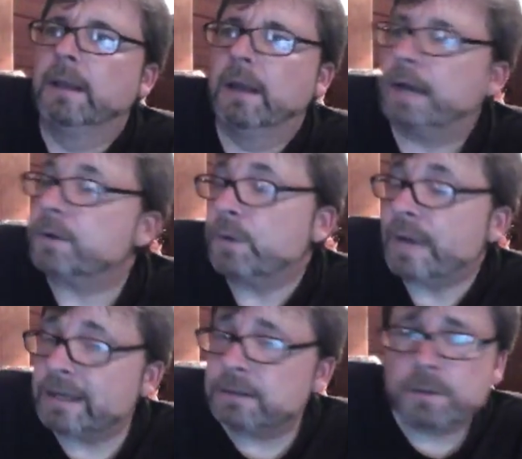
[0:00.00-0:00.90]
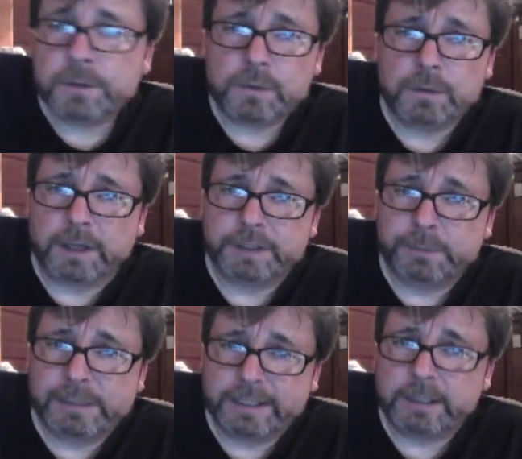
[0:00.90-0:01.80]
I don't know how long you guys
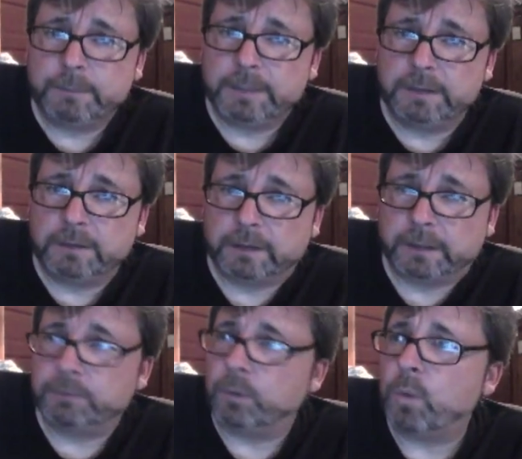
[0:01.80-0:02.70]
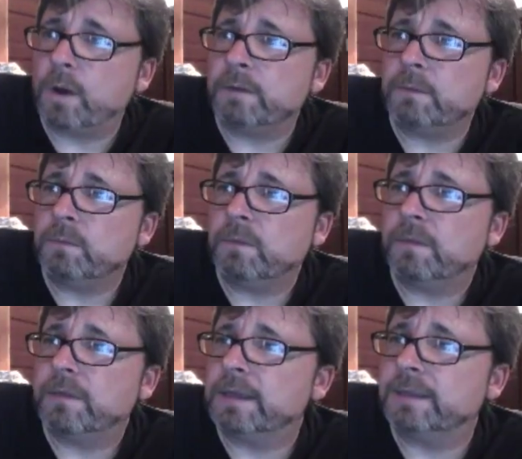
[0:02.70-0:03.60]
plan to be there, but one
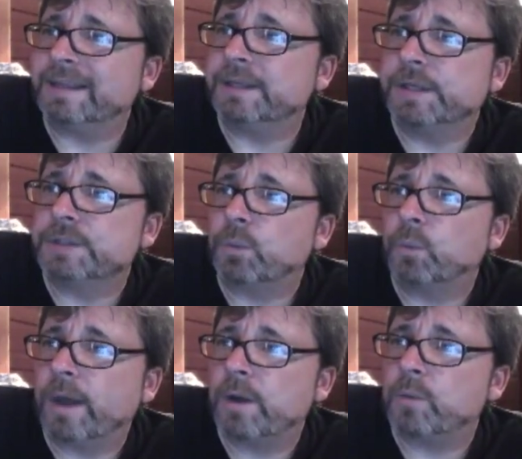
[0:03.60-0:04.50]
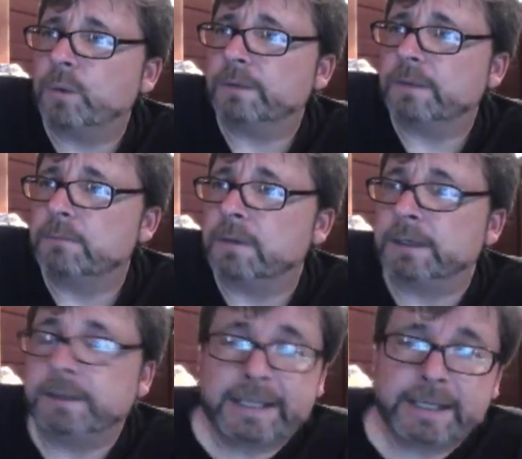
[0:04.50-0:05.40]
thing that is well worth the
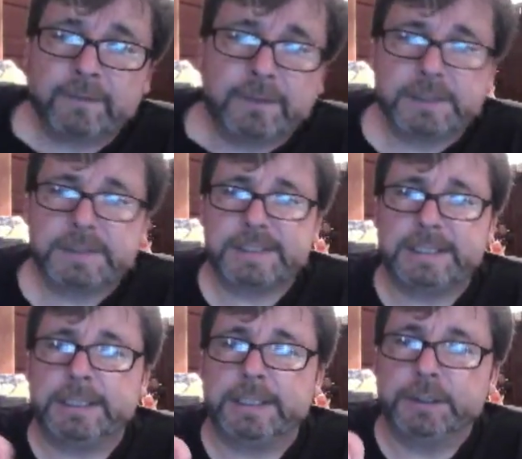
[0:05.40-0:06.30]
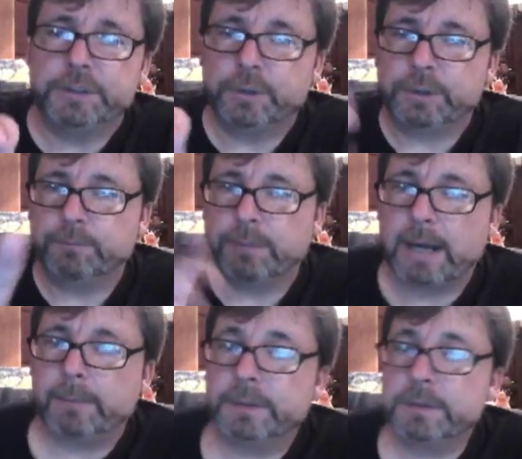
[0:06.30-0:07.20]
money, they have these CDs you can
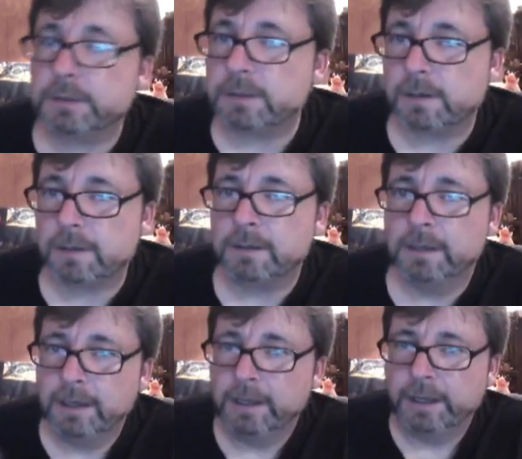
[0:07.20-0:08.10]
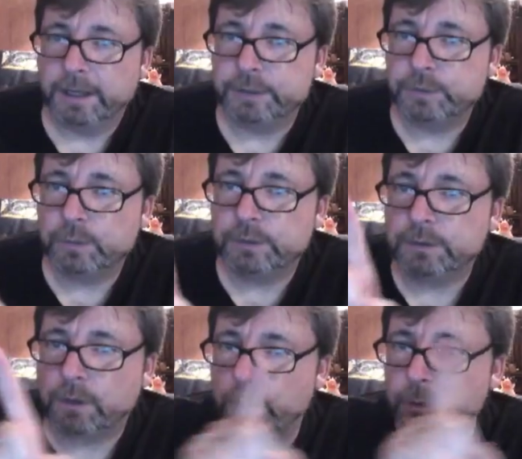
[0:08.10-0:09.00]
pop in your car and do
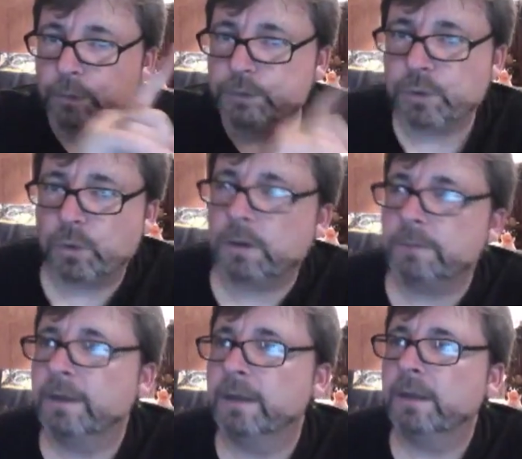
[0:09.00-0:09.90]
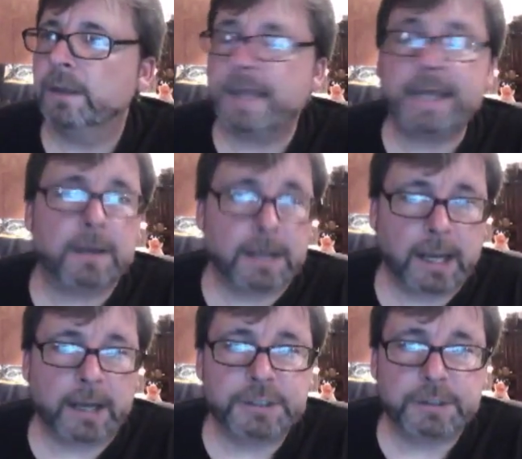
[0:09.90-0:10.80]
the auto tour. They are
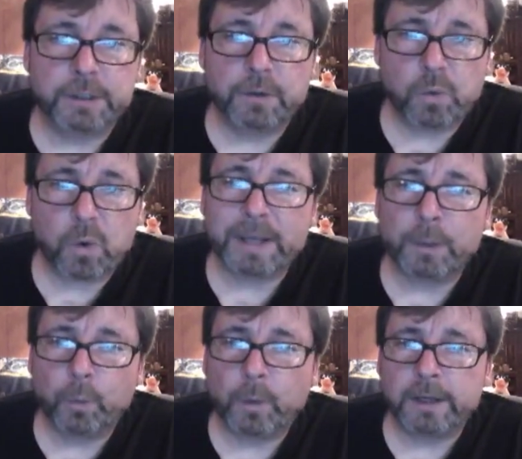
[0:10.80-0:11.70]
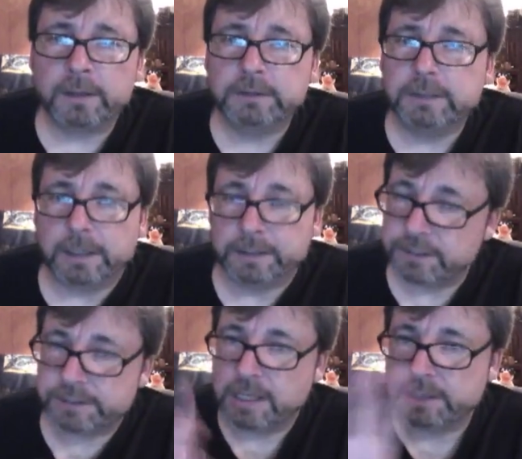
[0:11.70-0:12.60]
actually quite well done. It's
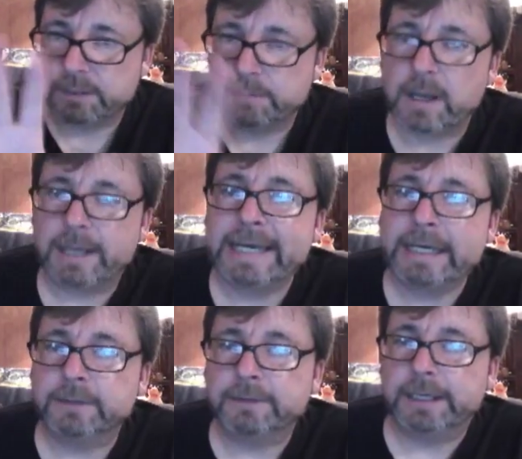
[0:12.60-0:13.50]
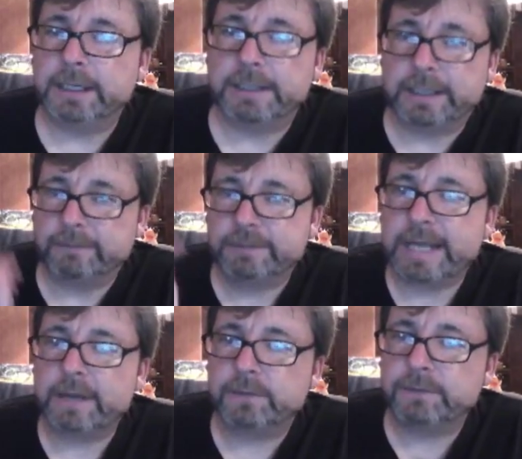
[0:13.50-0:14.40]
just not some guy narrating. They have
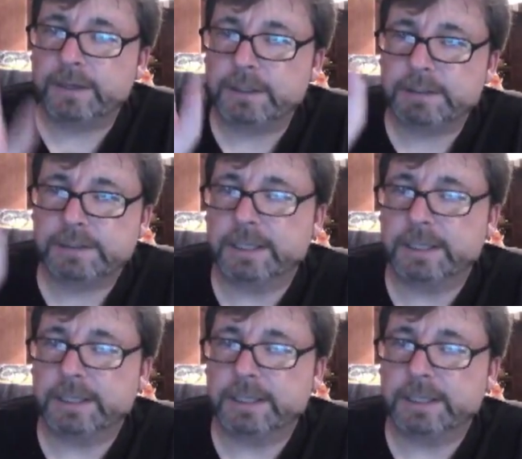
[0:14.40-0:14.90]
sound effects.